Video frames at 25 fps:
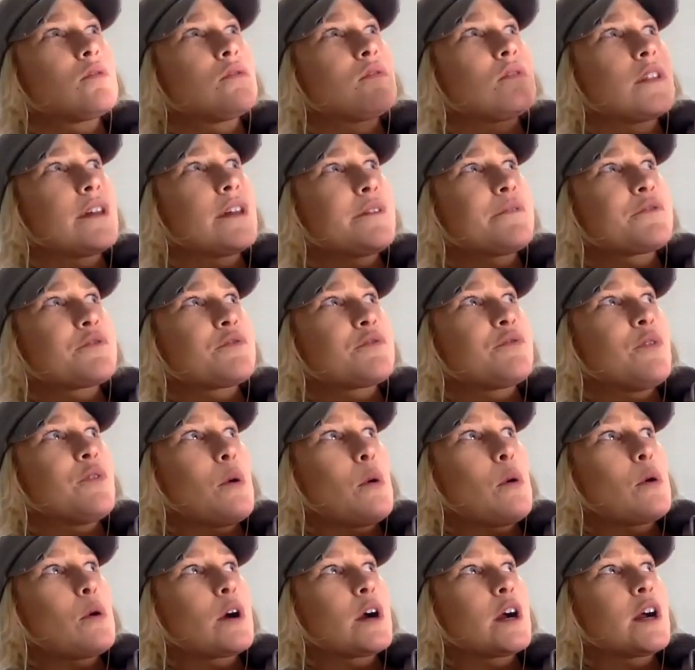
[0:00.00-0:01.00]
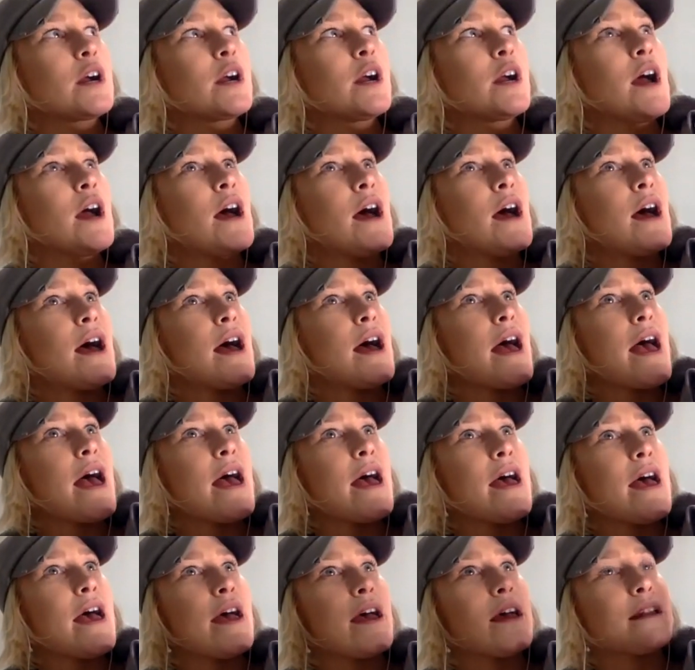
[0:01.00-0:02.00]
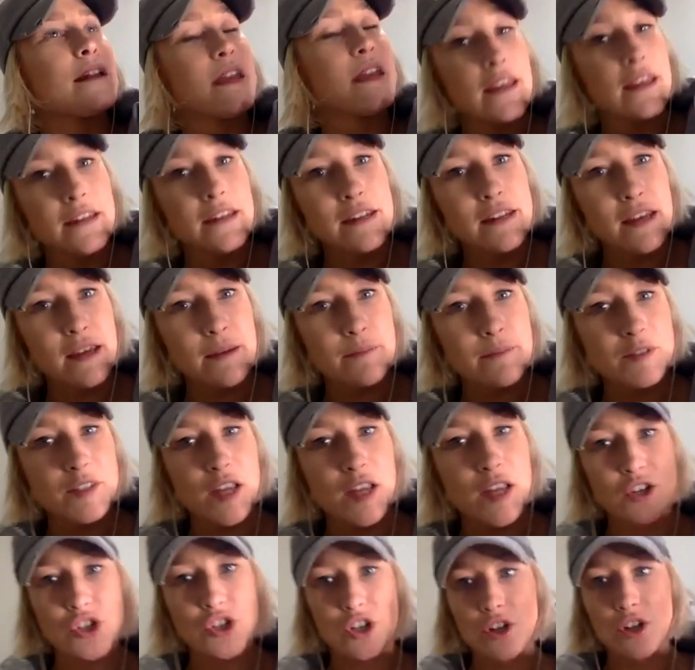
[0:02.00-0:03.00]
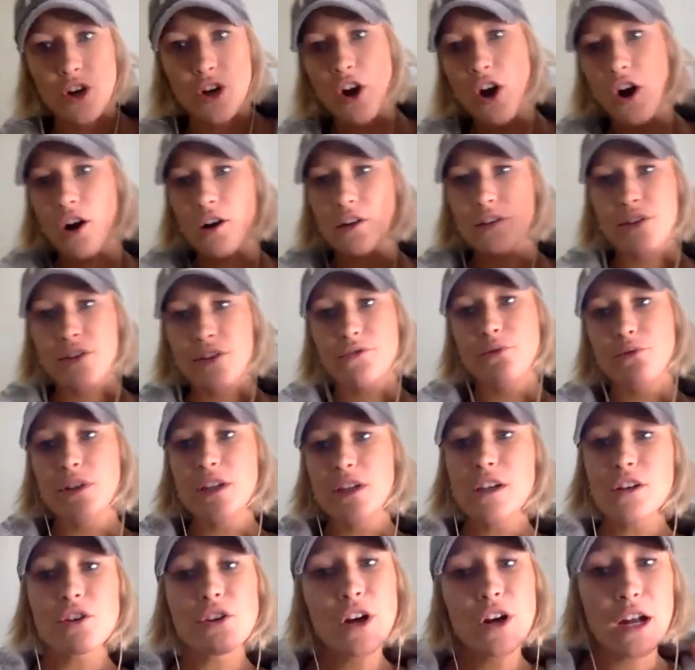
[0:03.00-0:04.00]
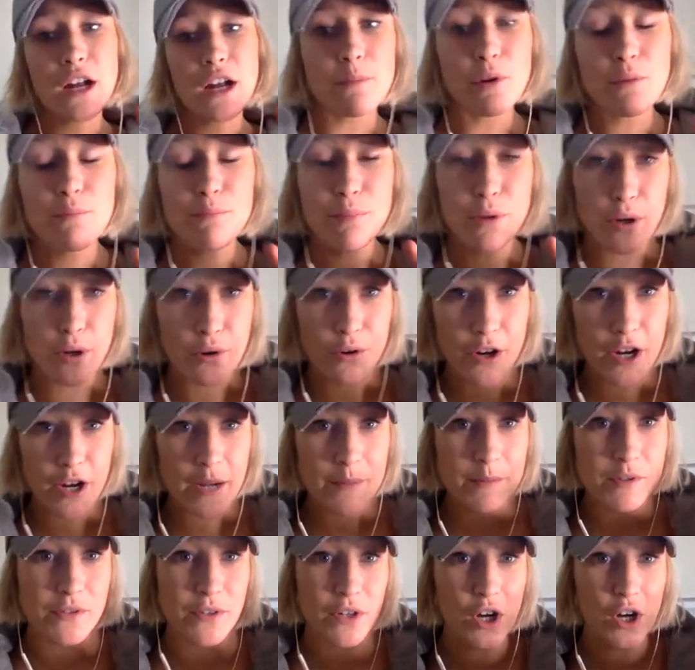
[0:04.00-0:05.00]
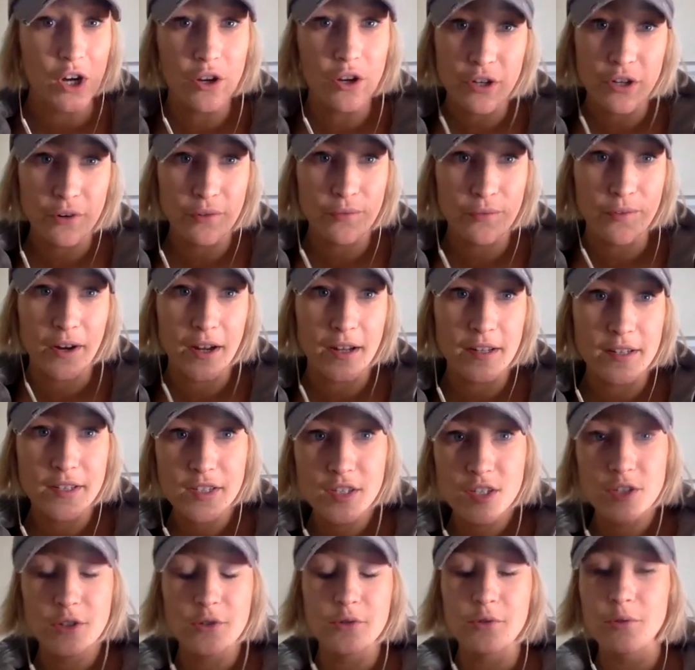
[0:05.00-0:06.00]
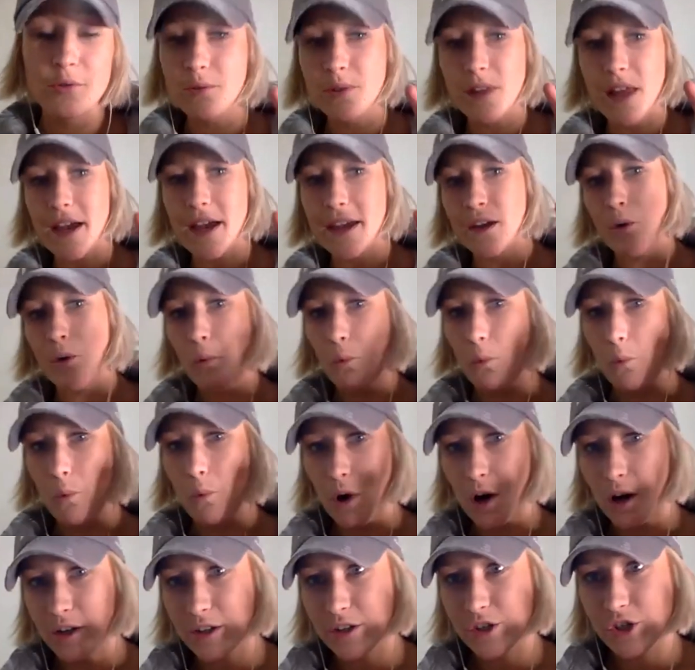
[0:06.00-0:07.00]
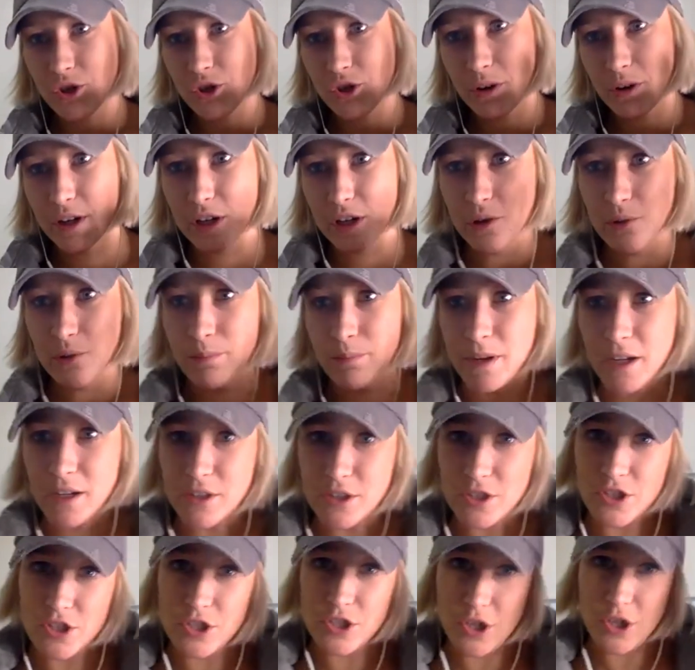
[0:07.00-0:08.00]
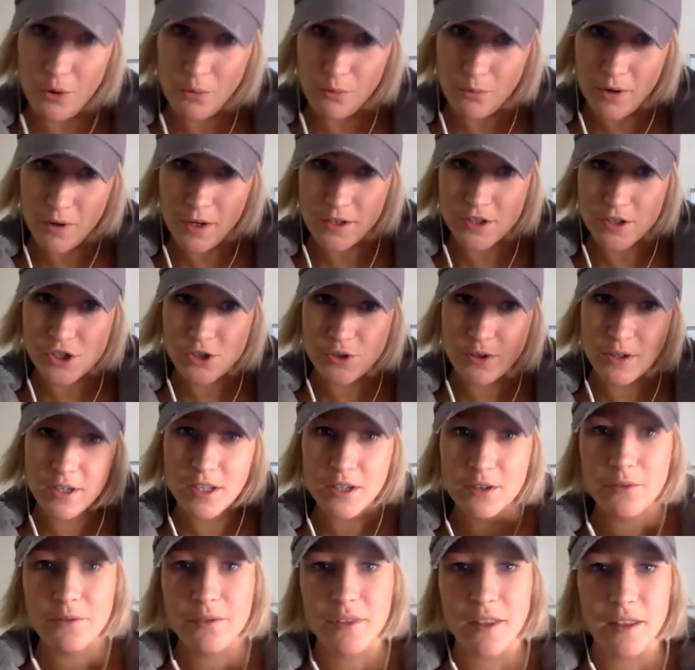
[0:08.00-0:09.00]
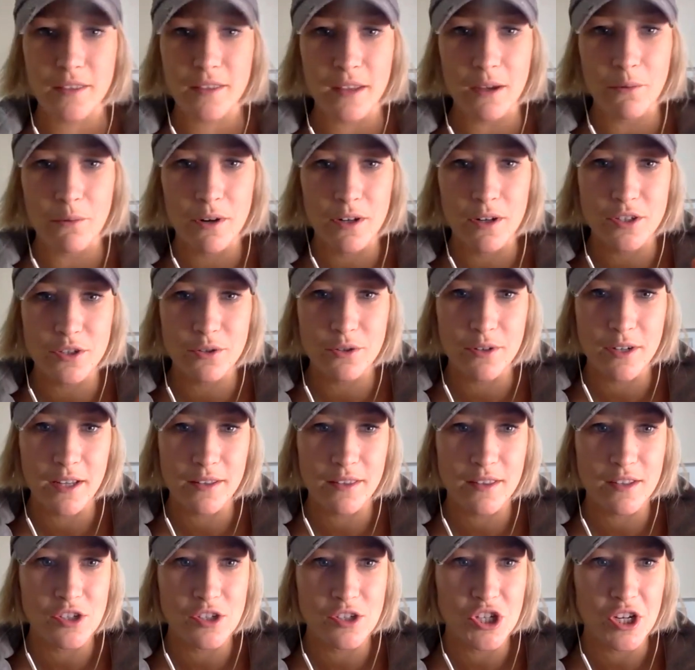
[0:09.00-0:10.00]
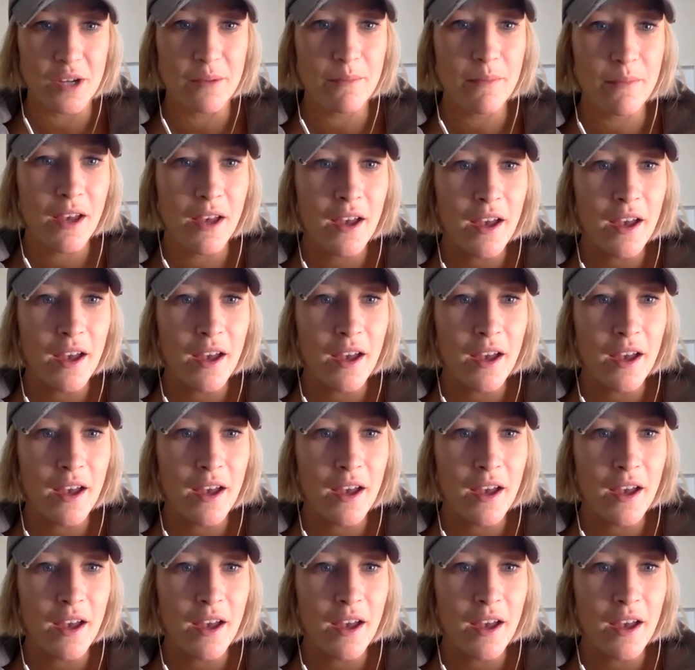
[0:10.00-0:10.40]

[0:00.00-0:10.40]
Lift 4 and 80-Day Obsession are all 3 incredible programs for all your friends who like want to join you but don't want to join you, that they want to do it at the gym.